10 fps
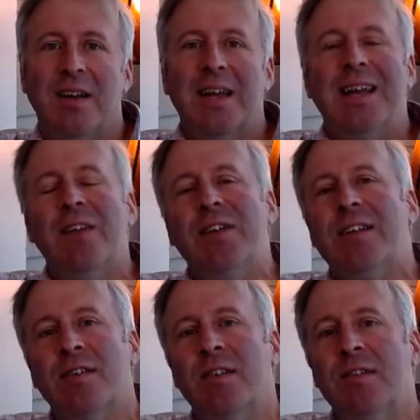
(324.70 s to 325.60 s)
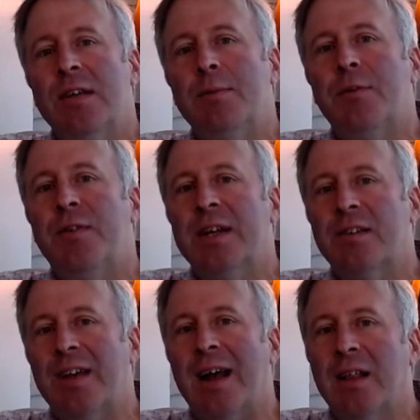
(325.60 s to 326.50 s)
If it doesn't seem to fit
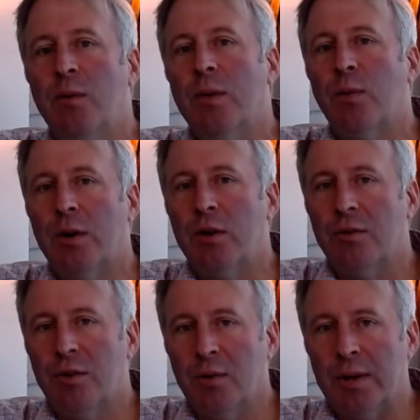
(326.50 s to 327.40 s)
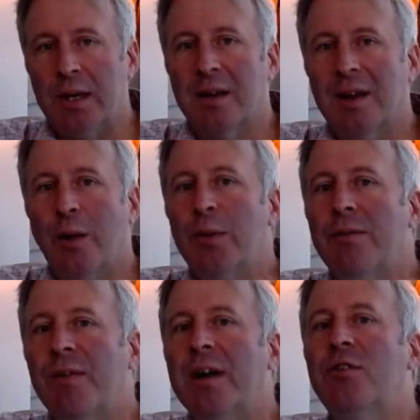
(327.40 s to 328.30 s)
exactly with what you're doing, I would
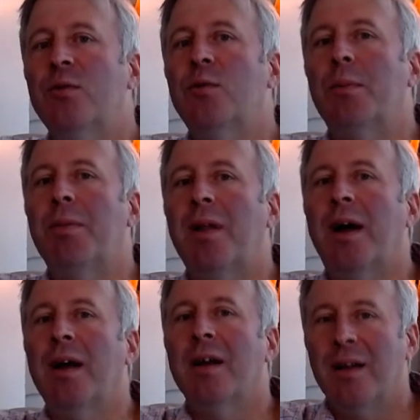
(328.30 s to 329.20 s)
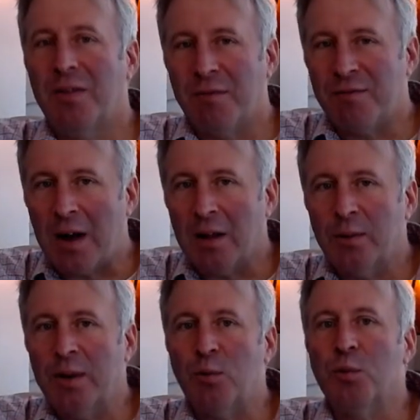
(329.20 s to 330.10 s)
invite you to apply the
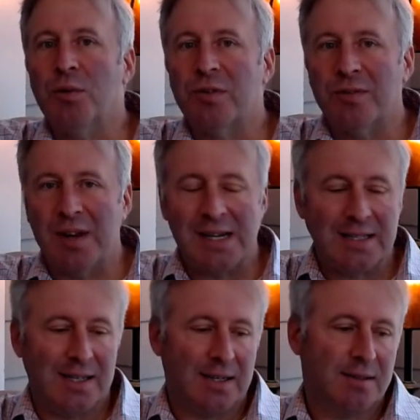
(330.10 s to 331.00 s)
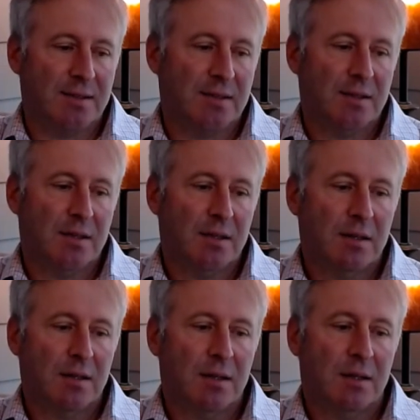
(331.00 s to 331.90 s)
following rules of context.
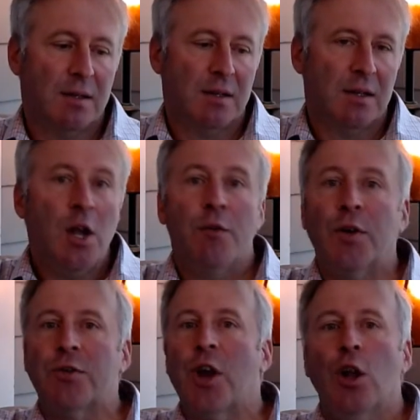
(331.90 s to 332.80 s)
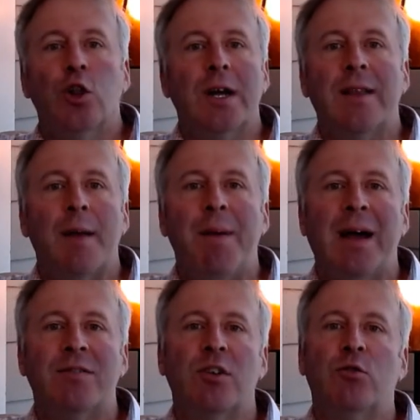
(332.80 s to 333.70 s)
First, look at that
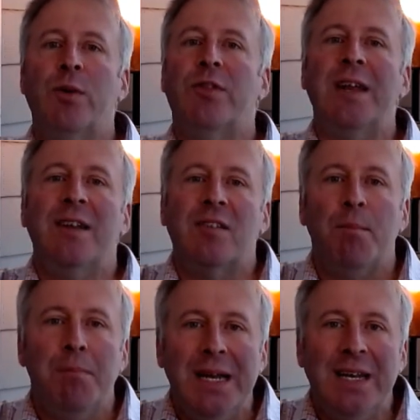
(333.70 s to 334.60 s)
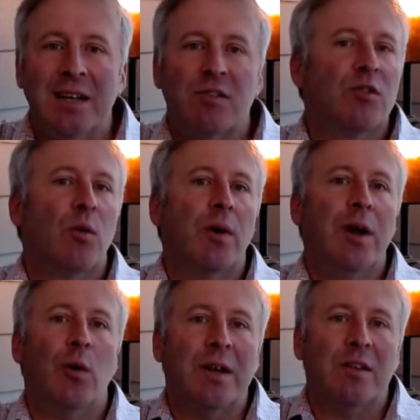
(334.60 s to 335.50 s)
passage within its immediate story
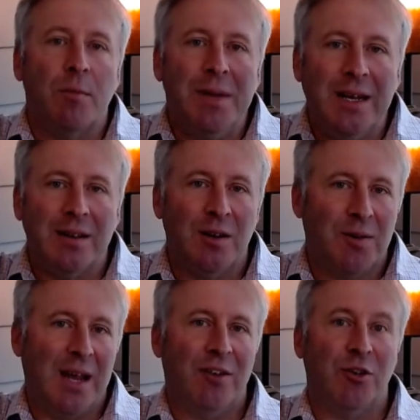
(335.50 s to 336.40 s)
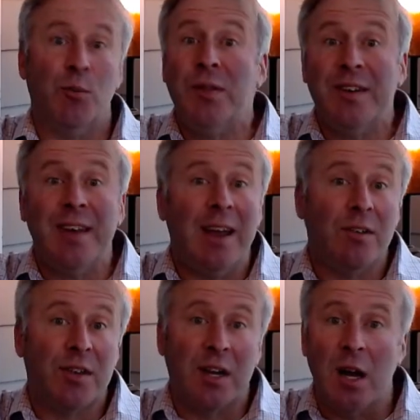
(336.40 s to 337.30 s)
or its immediate location, with the tales
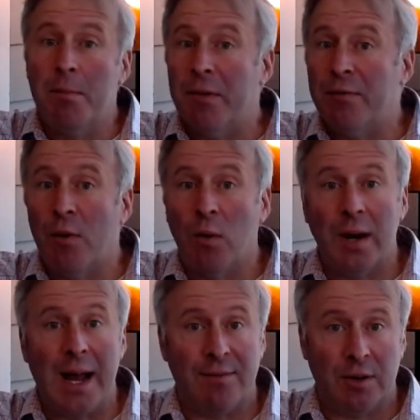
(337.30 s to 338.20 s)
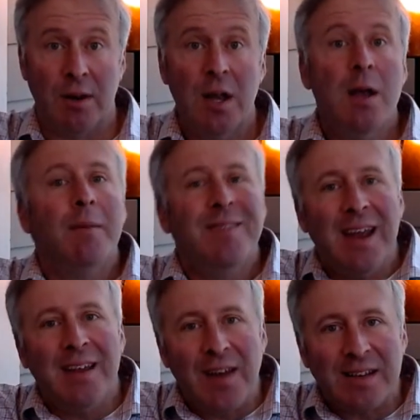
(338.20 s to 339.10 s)
that come before and after.
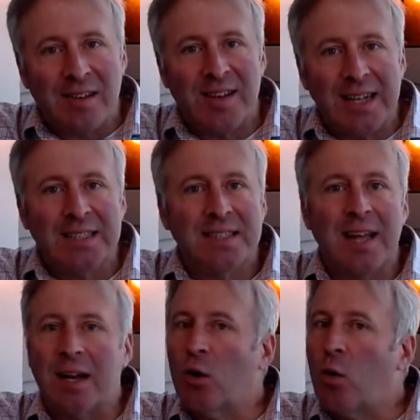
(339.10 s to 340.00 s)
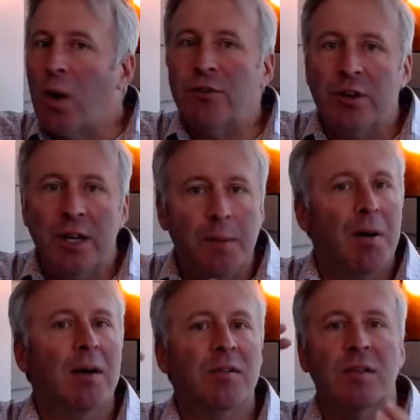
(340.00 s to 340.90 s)
Take that sentence, that questioning,
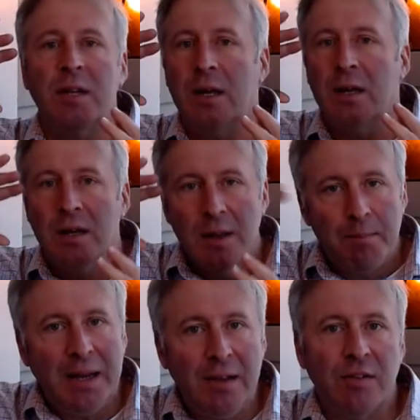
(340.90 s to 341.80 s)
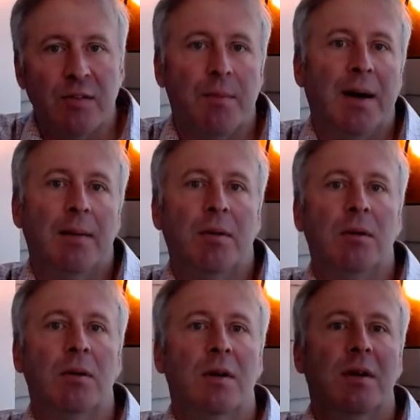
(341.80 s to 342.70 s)
puzzling piece of the
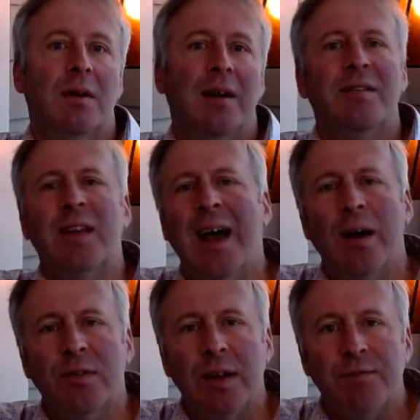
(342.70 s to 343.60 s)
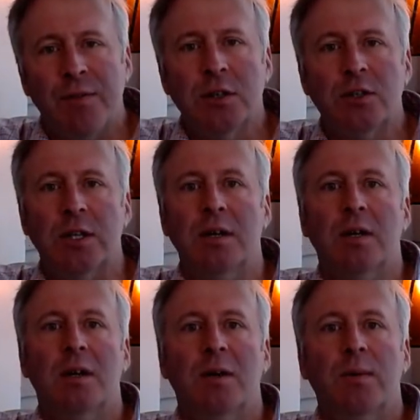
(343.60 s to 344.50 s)
Bible, and say, how does that function
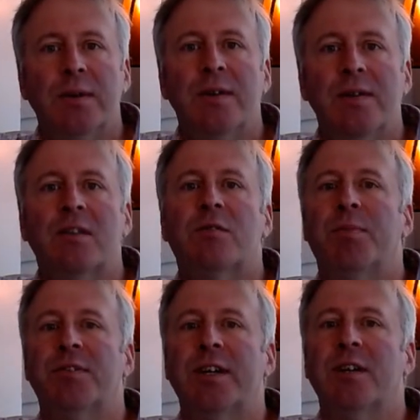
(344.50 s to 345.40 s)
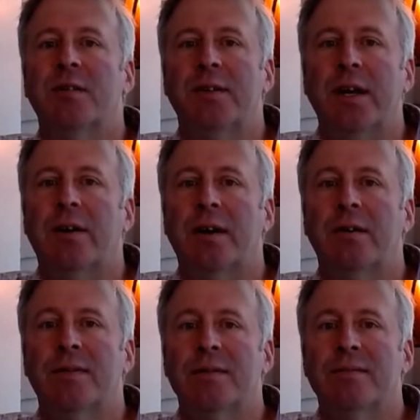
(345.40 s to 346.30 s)
within this particular narrative?
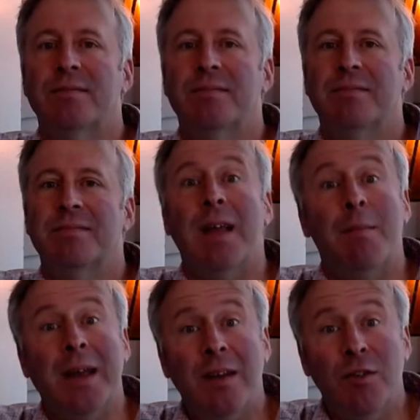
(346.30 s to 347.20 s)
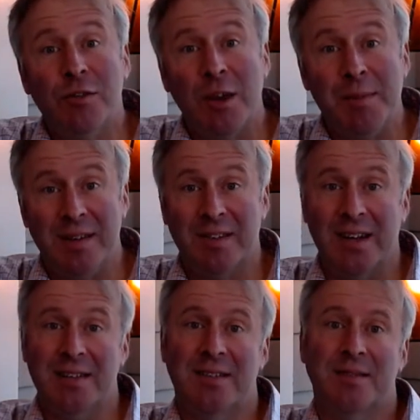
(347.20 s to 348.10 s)
That may give you some insights.